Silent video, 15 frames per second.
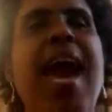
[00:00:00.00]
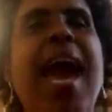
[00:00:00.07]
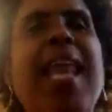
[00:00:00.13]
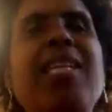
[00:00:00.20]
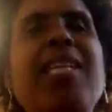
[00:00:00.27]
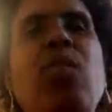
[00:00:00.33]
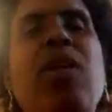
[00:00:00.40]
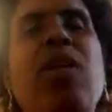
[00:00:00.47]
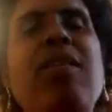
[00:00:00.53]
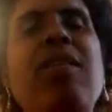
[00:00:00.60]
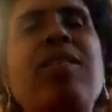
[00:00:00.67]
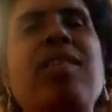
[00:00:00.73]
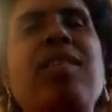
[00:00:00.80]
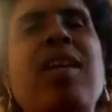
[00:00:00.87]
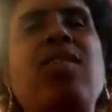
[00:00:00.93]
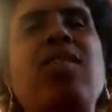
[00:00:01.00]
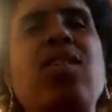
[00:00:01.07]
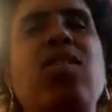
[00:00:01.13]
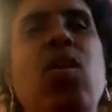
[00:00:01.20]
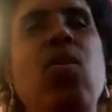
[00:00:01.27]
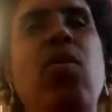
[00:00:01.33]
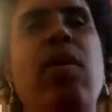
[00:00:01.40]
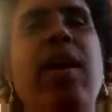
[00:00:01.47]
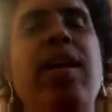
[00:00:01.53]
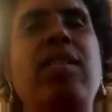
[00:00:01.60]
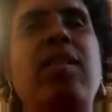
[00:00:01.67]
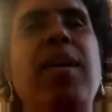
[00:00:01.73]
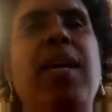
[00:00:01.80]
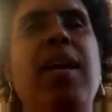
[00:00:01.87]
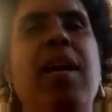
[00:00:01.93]
and it's one of those things that's so
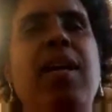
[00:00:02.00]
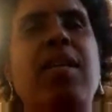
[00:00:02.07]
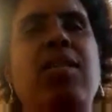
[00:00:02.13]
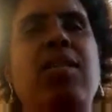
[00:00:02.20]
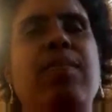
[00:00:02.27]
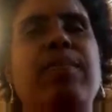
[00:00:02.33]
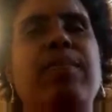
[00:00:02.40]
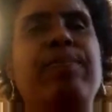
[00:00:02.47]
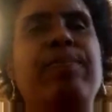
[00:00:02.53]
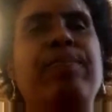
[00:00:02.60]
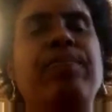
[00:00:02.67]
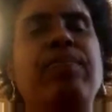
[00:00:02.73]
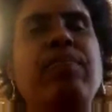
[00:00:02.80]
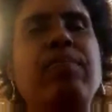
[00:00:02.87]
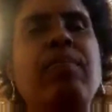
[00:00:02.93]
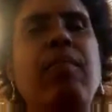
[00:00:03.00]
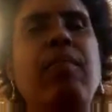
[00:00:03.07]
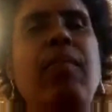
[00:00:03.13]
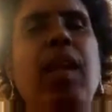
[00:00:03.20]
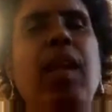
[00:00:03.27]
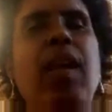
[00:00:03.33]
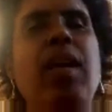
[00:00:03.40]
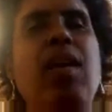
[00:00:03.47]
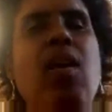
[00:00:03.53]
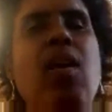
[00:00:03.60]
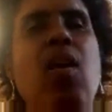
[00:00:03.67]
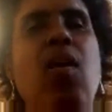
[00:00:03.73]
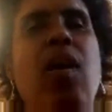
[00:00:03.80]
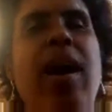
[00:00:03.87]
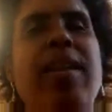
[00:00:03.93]
crazy because,
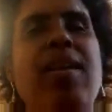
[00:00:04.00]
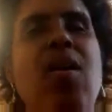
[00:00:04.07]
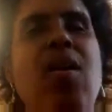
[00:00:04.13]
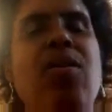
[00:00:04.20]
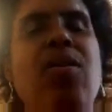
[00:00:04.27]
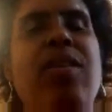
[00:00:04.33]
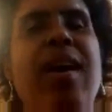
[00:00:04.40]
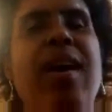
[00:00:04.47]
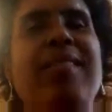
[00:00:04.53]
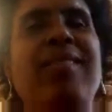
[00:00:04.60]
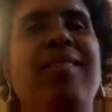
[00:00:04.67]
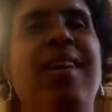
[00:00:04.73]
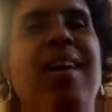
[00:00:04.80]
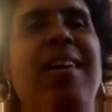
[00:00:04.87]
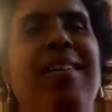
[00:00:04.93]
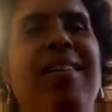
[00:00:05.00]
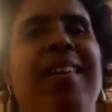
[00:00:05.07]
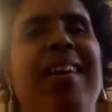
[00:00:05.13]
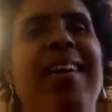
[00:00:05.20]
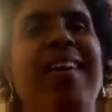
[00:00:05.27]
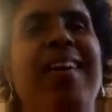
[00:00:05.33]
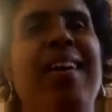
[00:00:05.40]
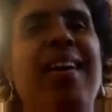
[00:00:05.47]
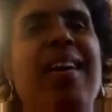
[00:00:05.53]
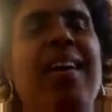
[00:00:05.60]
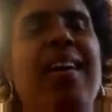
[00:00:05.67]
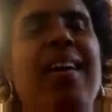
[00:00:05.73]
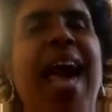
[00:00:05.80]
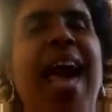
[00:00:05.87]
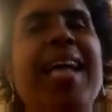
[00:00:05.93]
you know, I know that, uh,
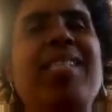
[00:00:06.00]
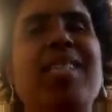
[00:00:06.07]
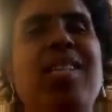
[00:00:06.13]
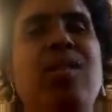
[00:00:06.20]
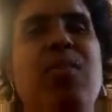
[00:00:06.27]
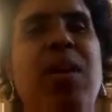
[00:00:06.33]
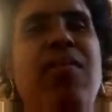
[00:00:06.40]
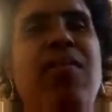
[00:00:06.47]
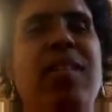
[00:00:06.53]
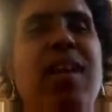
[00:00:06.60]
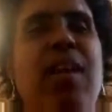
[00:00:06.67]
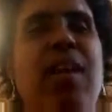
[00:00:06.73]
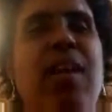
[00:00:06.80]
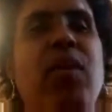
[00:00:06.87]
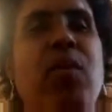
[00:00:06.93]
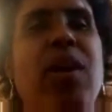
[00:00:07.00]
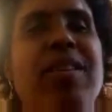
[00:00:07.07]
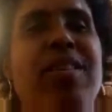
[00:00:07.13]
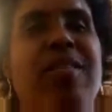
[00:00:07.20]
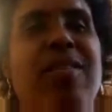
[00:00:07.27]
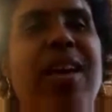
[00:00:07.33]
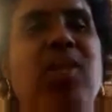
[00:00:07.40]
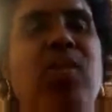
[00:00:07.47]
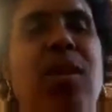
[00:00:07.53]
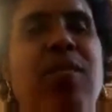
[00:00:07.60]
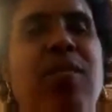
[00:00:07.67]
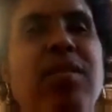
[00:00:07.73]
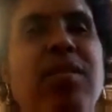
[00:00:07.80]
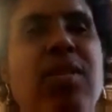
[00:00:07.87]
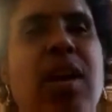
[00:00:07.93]
access benefits everyone, you know,
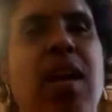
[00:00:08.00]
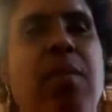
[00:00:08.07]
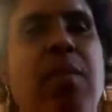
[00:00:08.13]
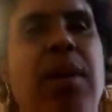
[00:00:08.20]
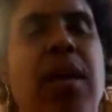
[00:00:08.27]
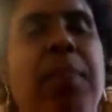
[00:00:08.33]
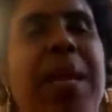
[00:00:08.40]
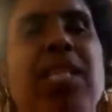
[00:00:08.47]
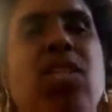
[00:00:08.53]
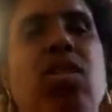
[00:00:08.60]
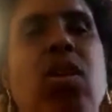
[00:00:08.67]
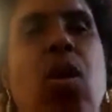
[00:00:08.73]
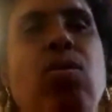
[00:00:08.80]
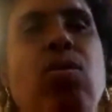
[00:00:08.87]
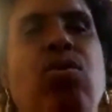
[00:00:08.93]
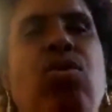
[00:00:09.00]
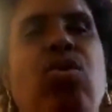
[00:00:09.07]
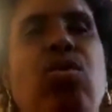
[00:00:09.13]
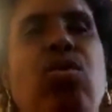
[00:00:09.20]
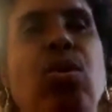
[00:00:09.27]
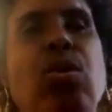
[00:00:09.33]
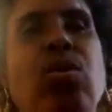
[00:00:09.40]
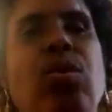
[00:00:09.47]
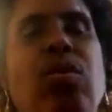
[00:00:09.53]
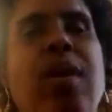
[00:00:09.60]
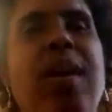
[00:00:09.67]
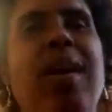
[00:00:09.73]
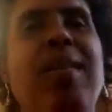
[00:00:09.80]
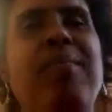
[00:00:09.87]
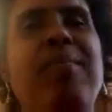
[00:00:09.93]
that's one of those kind of, but it's so
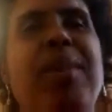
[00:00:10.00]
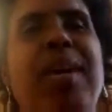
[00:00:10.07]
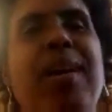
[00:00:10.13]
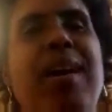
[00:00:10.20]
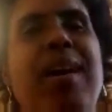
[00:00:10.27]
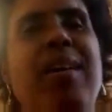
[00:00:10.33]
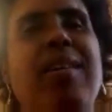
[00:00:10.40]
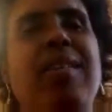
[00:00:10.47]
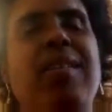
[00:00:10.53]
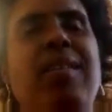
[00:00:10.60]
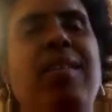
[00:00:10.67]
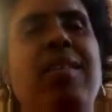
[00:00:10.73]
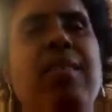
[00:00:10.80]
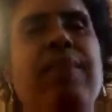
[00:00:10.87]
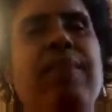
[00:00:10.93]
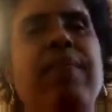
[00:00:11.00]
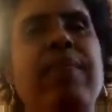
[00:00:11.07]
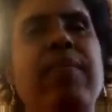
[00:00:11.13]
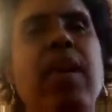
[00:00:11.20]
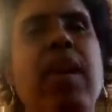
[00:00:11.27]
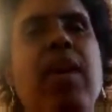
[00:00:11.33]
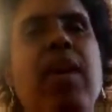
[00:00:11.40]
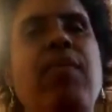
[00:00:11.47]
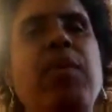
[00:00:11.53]
true because